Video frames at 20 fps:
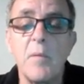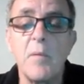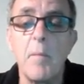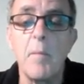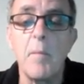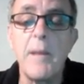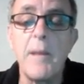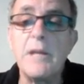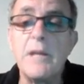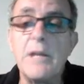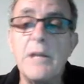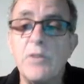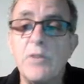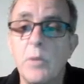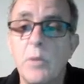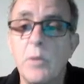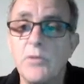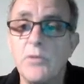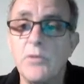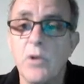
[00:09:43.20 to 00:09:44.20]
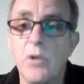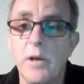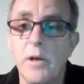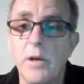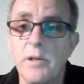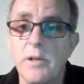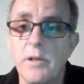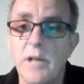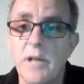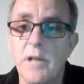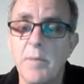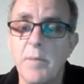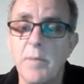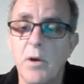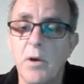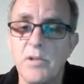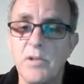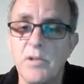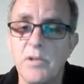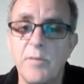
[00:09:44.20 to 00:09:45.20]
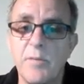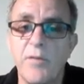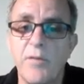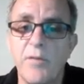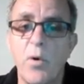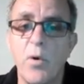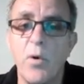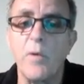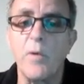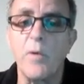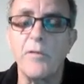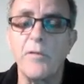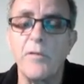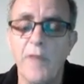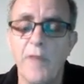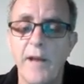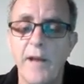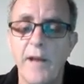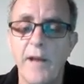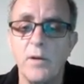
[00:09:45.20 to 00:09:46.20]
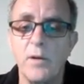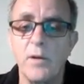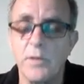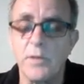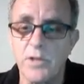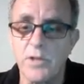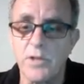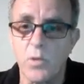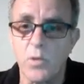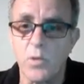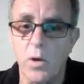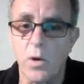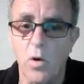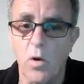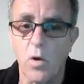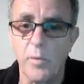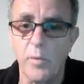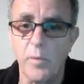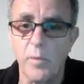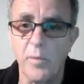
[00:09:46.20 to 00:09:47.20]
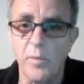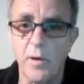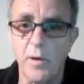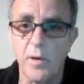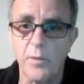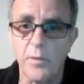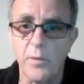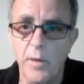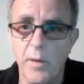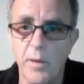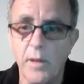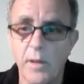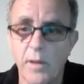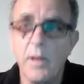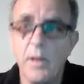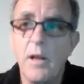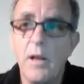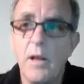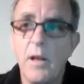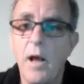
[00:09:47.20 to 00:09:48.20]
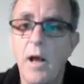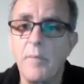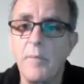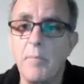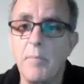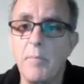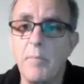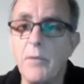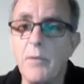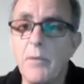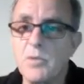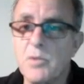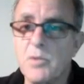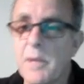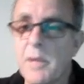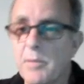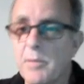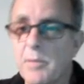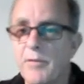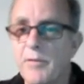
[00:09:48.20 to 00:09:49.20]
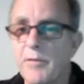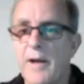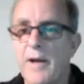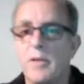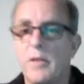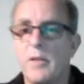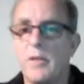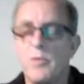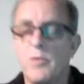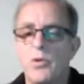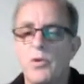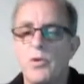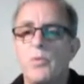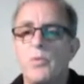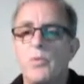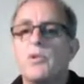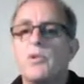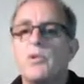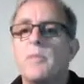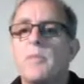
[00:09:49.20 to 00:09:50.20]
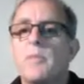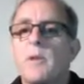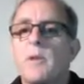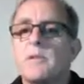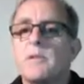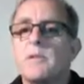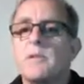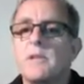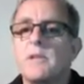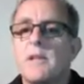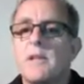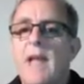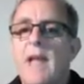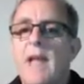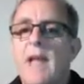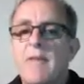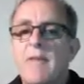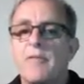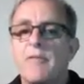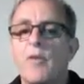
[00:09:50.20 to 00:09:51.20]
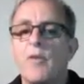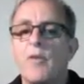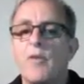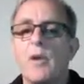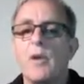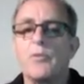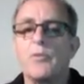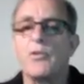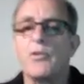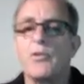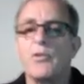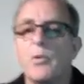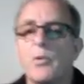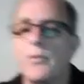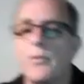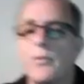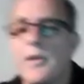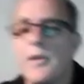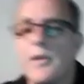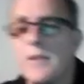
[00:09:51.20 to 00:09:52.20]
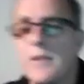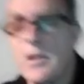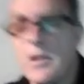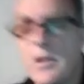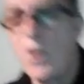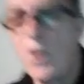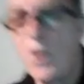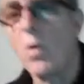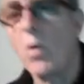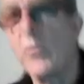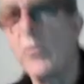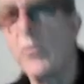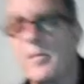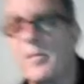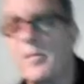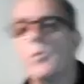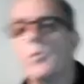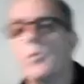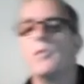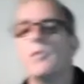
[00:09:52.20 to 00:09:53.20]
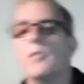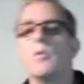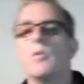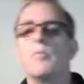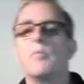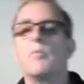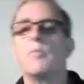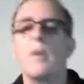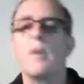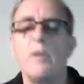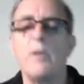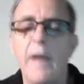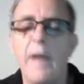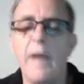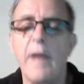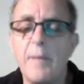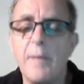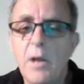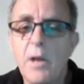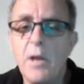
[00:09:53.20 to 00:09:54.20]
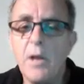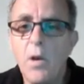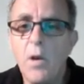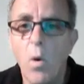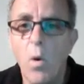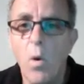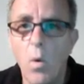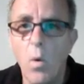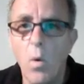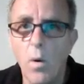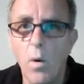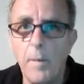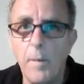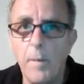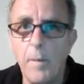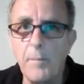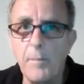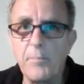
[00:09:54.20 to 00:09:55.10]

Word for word: Many of you would have tried internet marketing before and failed. This is quite common, by the way. Most people fail, usually because, as I said, they haven't followed through on things, or they bought the wrong program, or